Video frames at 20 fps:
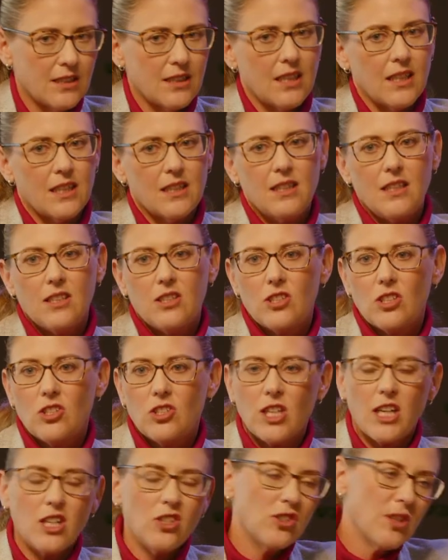Act needs to
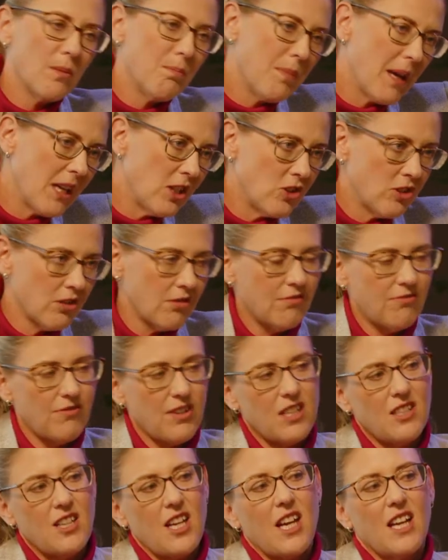change, the Pension
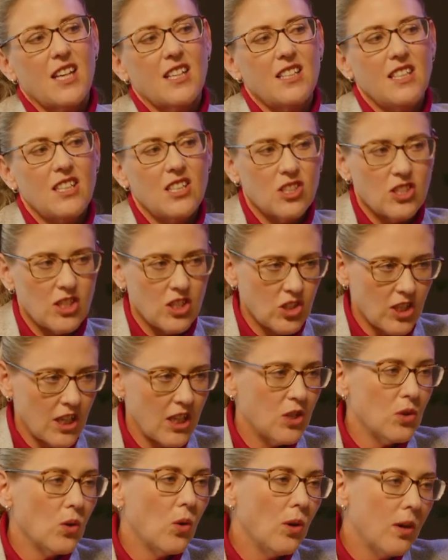Fund Act needs to
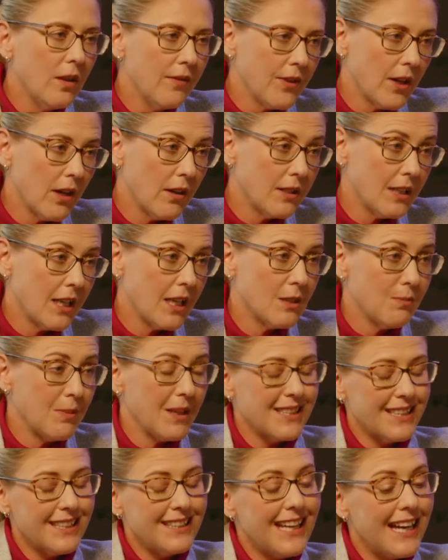change, all of those
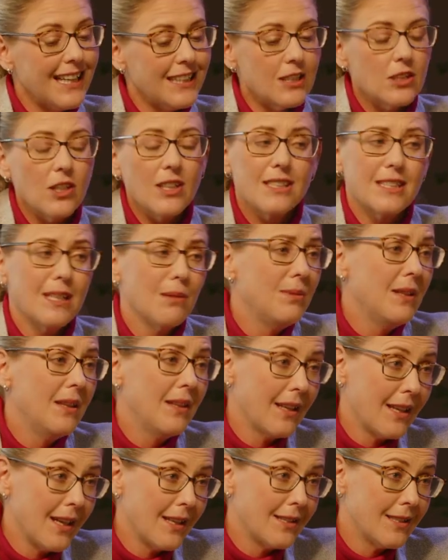aspects, and that's not something
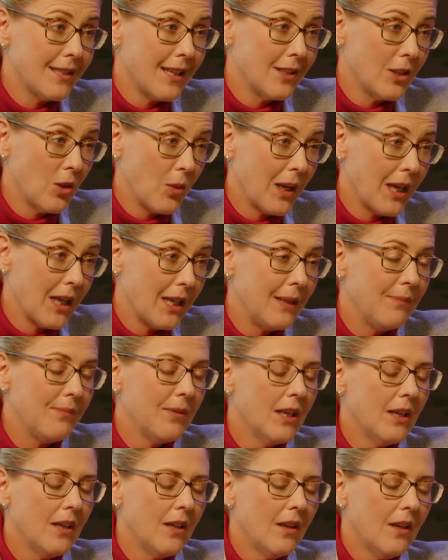that gets done quickly.
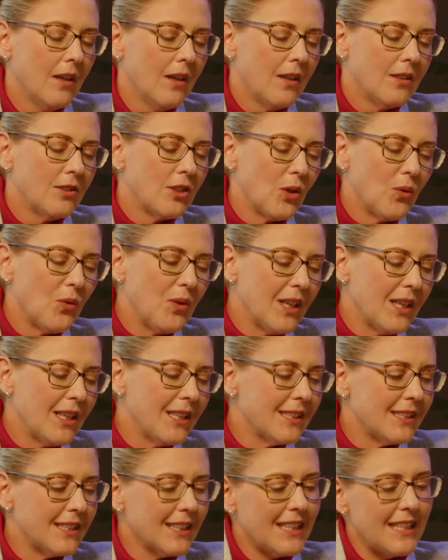Mm. So
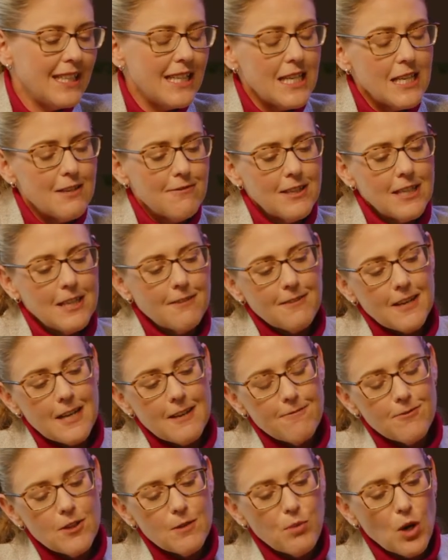realistically, even if
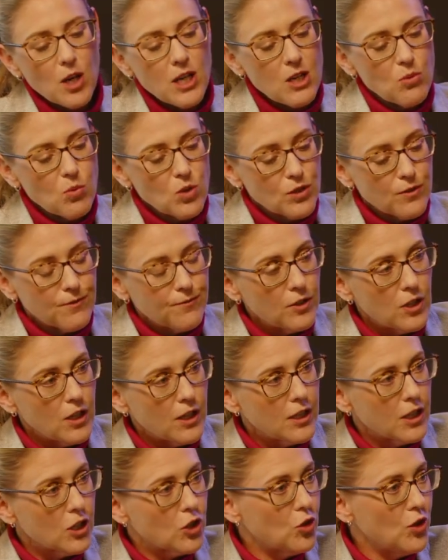everybody was full
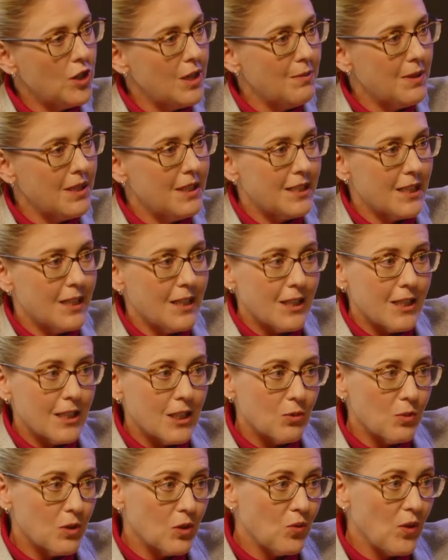on agreement and
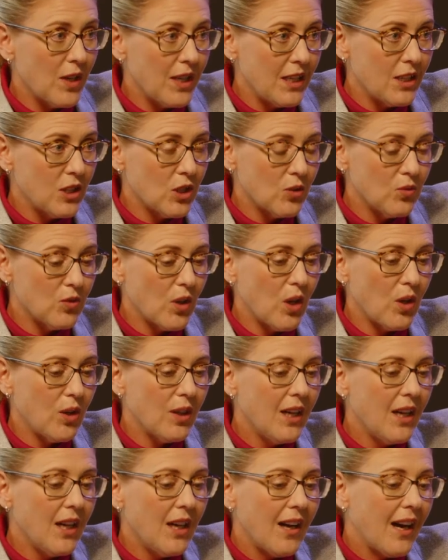this was ready to roll,
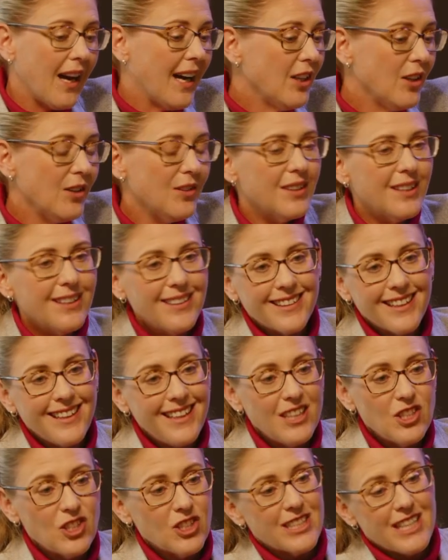I don't think the
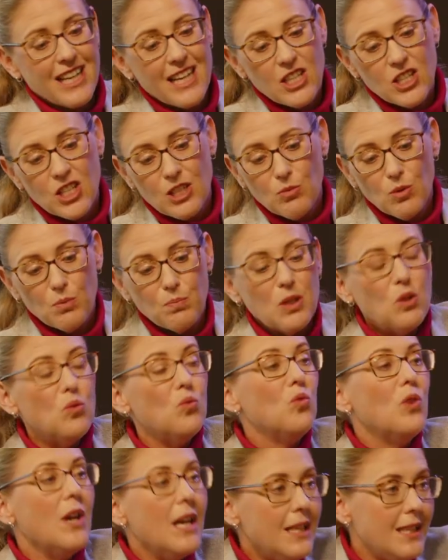legislation would be
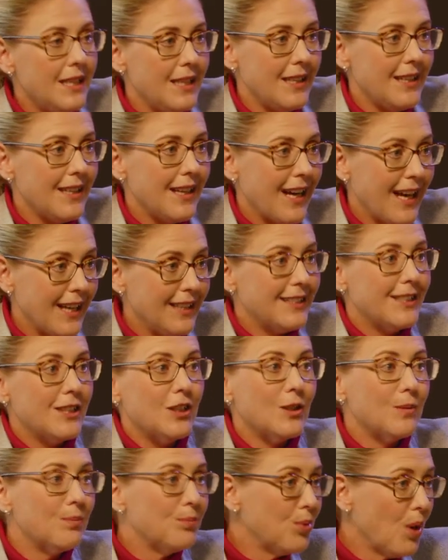ready
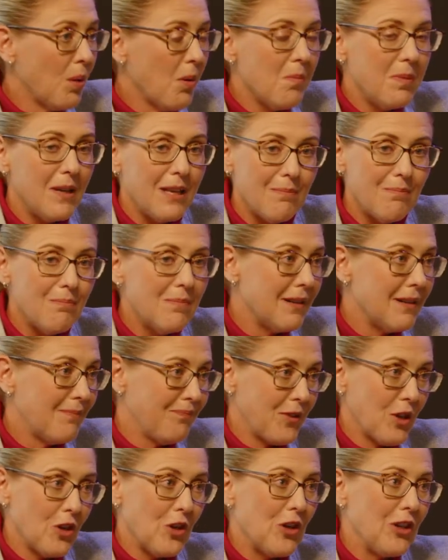until probably
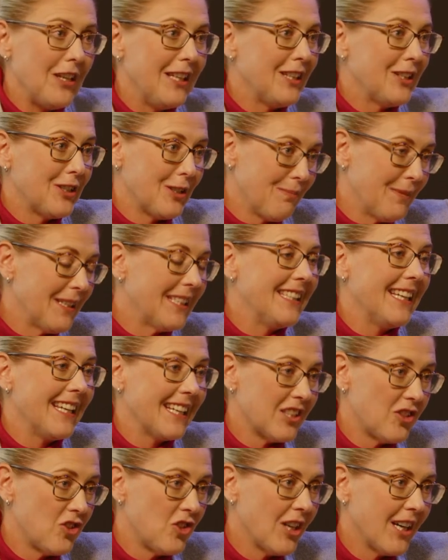early to mid
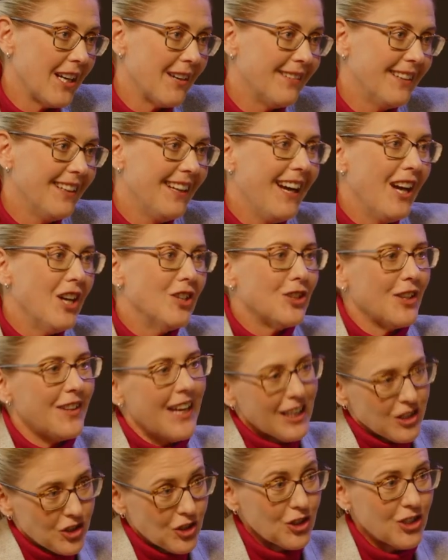next year. So
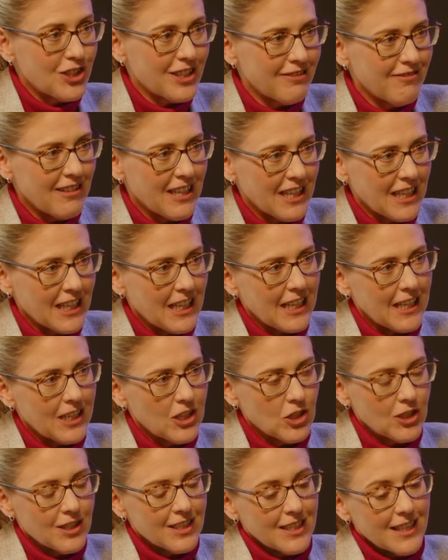that's just the
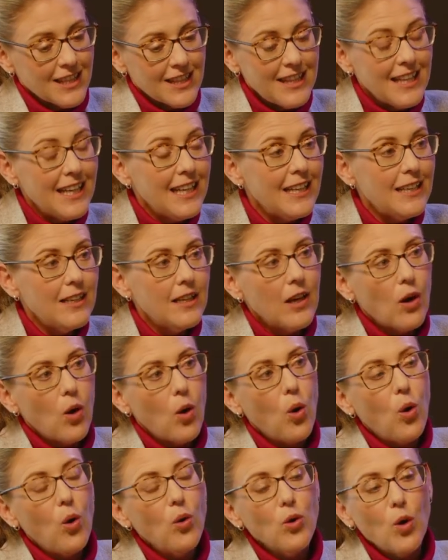regulations. Mm. Then
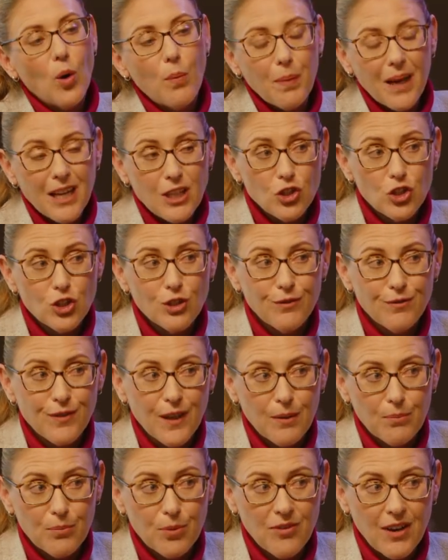all your pension
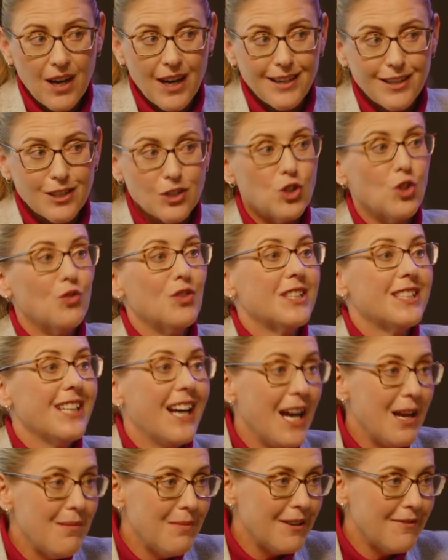fund providers, your
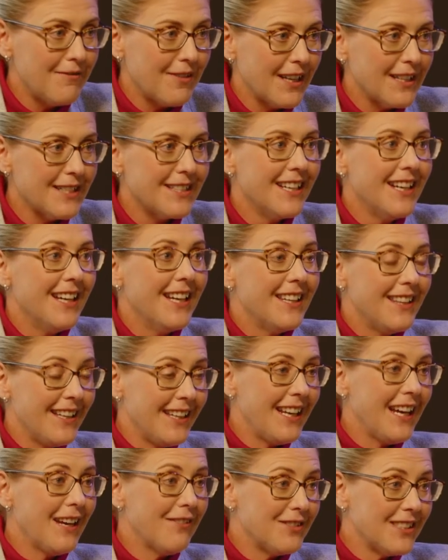retirement funds, then
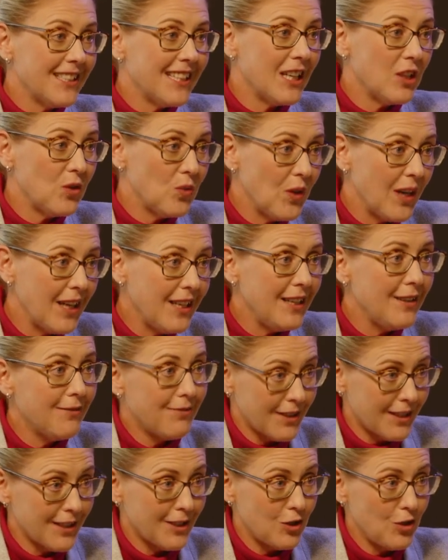have to get ready
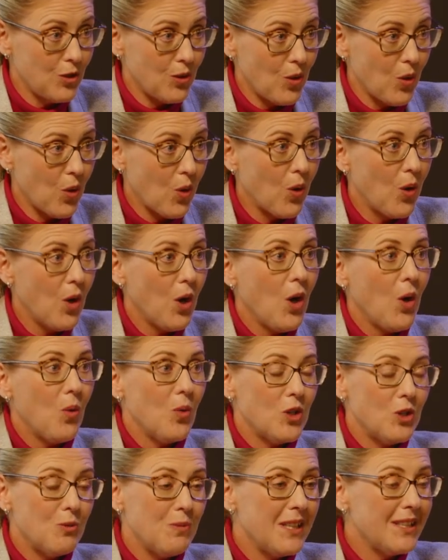for this new law,
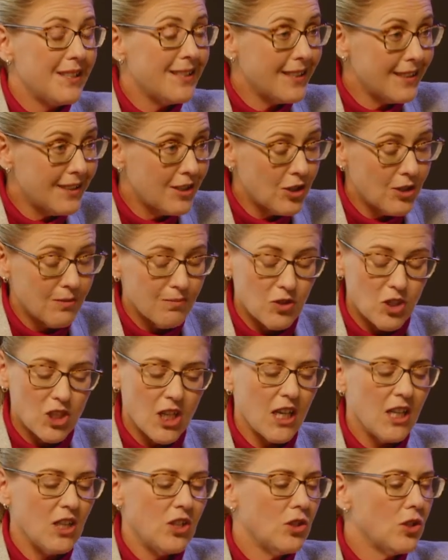which means system
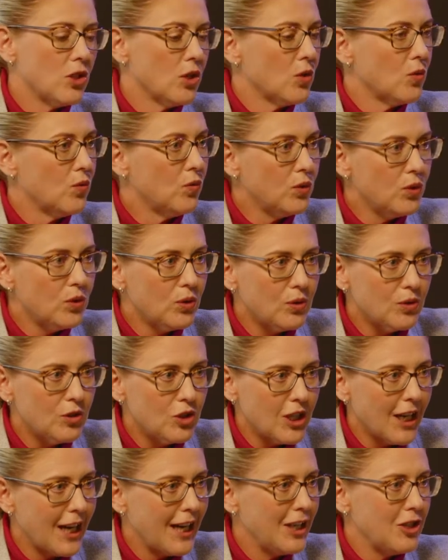changes, rule
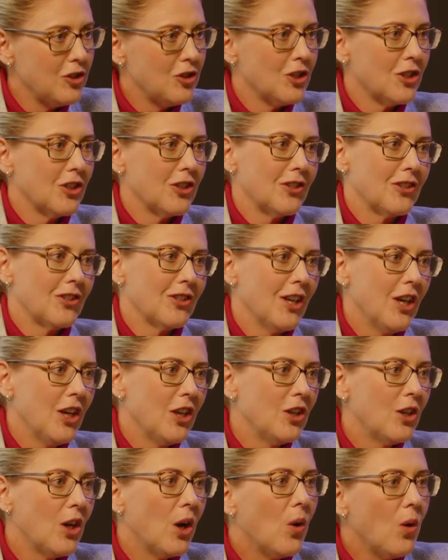changes,
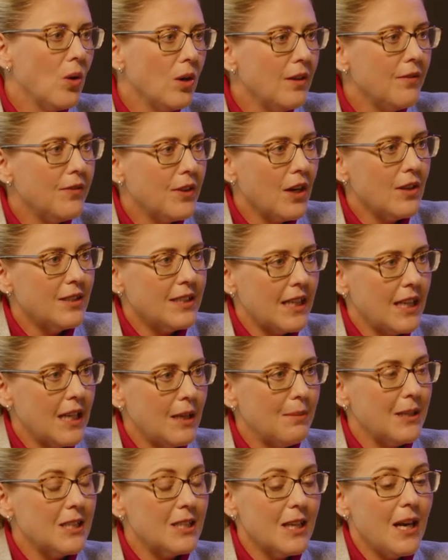you know, all of those
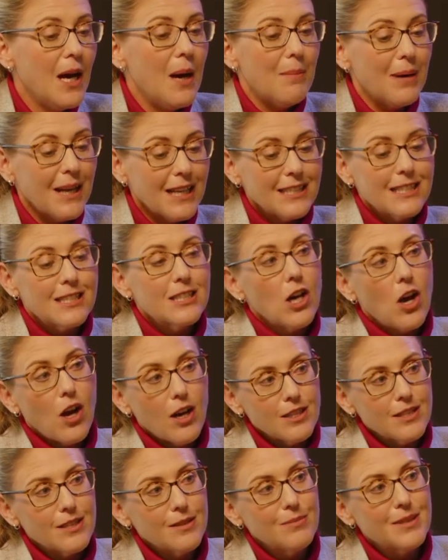elements, plus
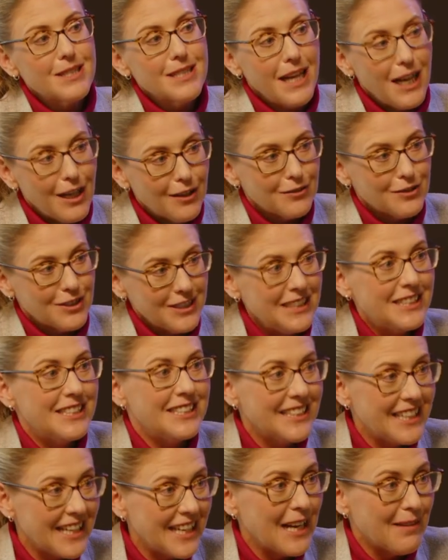SARS themselves needs to
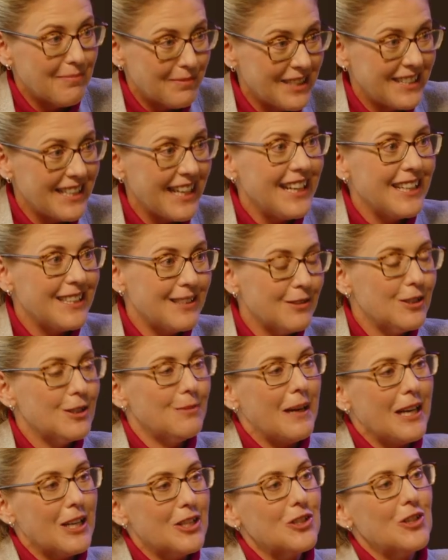get up to date to
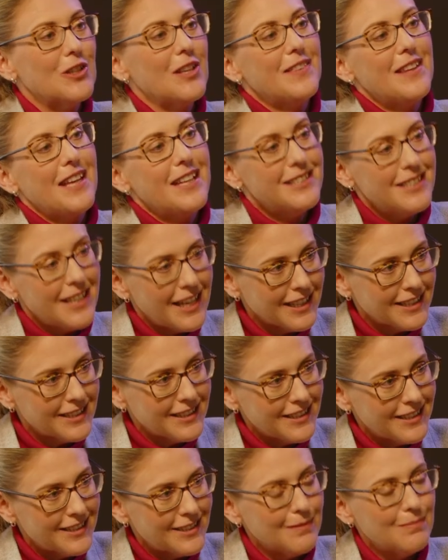make sure that their tax
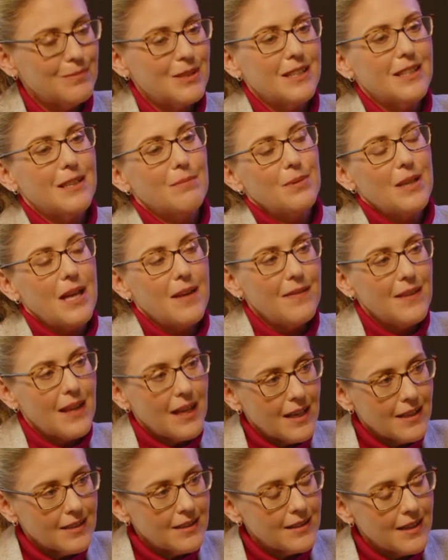systems and
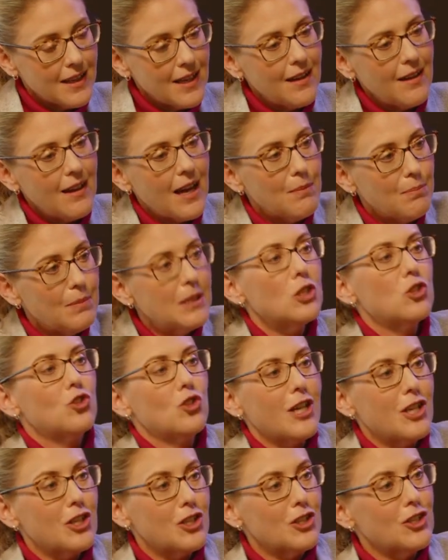their
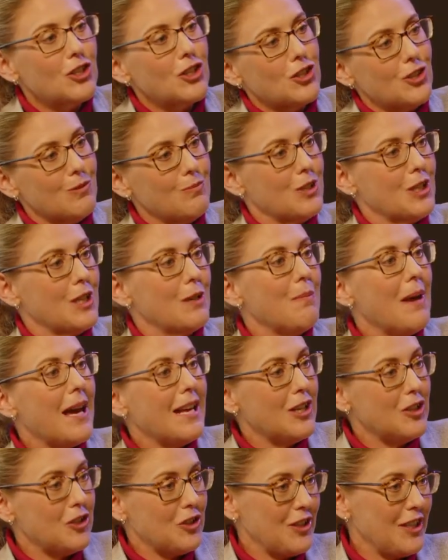administration systems can
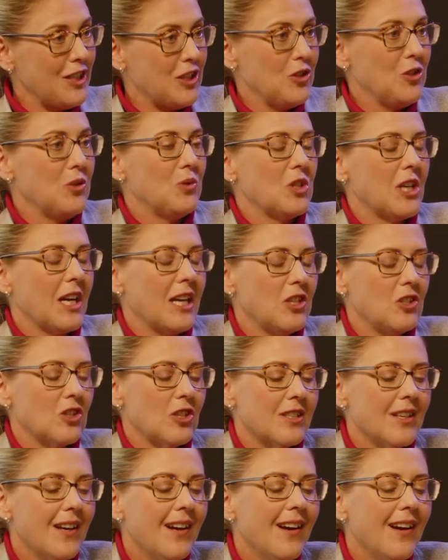manage these new changes. Mm.